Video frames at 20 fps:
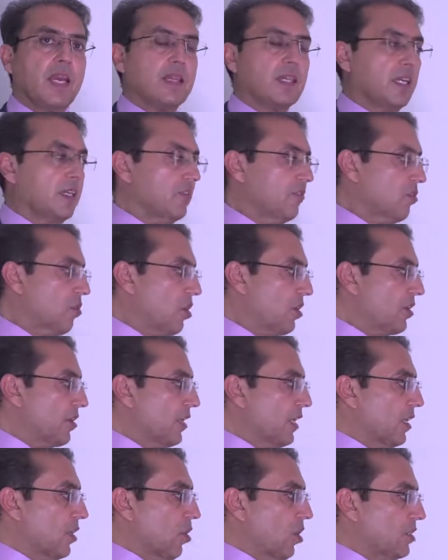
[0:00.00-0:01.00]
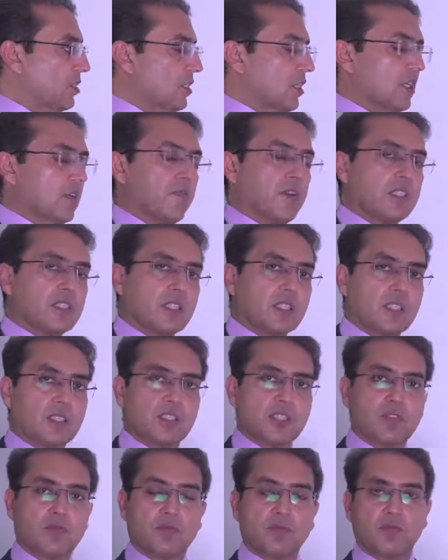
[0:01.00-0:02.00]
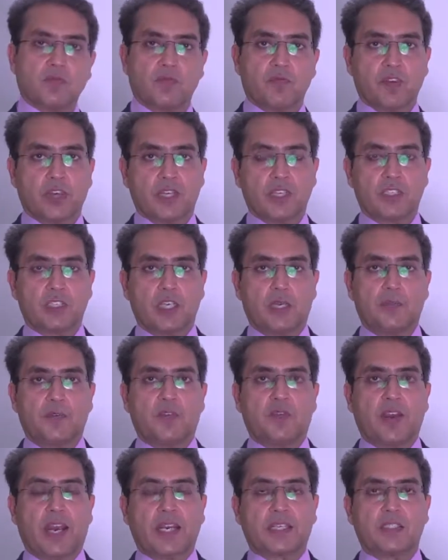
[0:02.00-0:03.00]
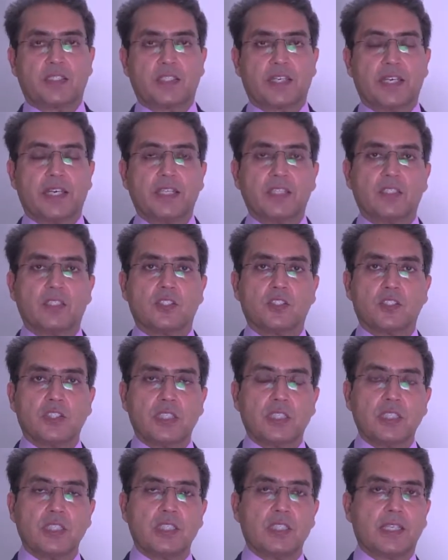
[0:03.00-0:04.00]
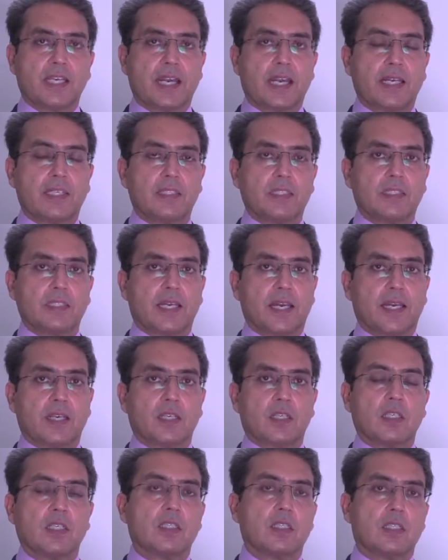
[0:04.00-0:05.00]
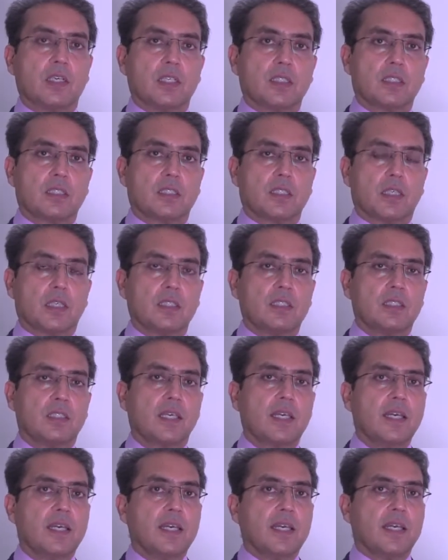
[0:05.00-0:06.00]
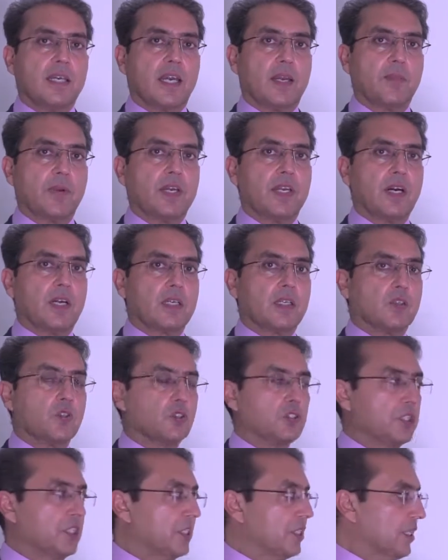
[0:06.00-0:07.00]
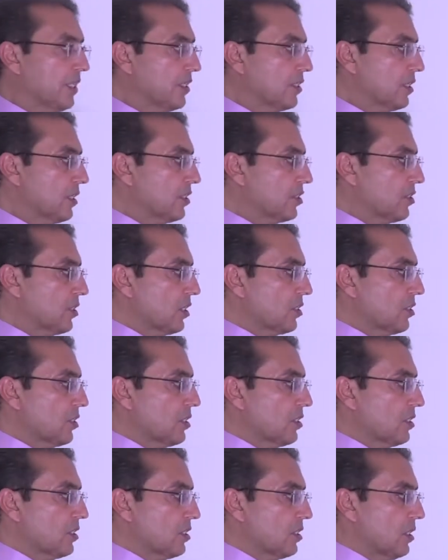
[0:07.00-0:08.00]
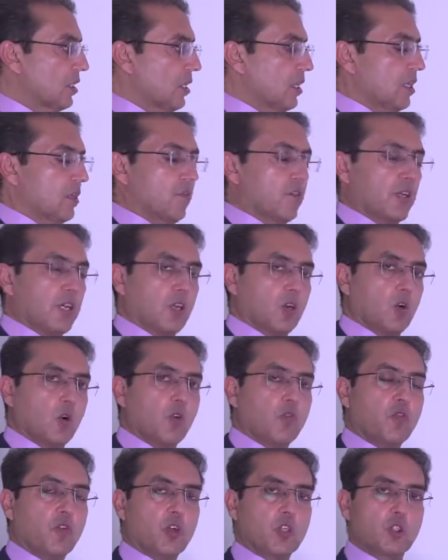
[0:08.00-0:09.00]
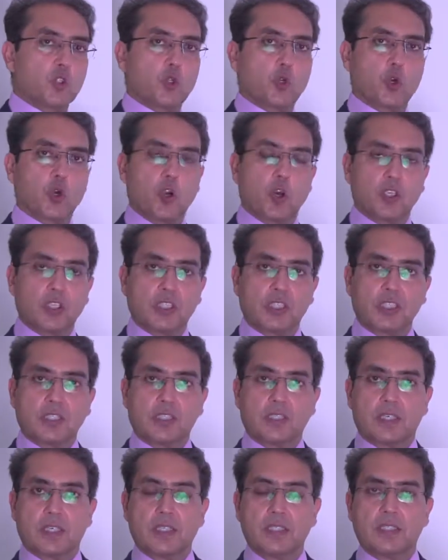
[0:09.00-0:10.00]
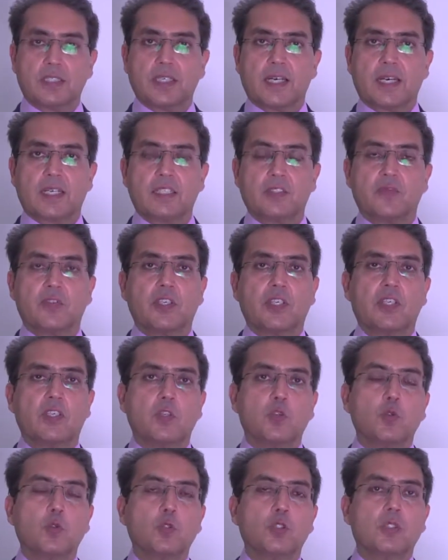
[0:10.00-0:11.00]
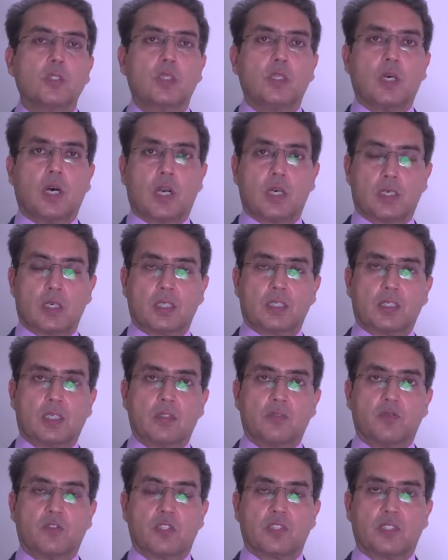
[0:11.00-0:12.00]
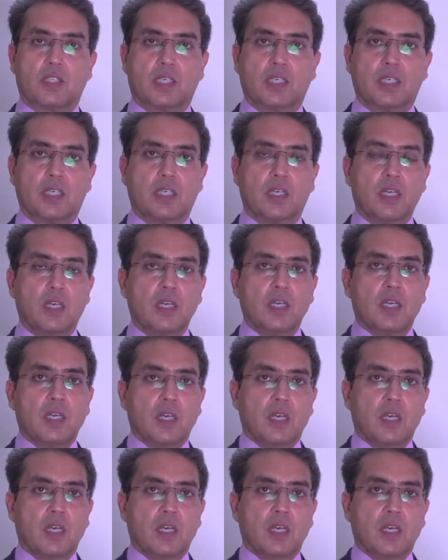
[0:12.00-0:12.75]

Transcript: And then you've got radiological investigation, various type of X-rays, CT scans, and contrast studies can be done to see the internal structures. We can go for sonological studies, that is, we can use ultrasound for studying.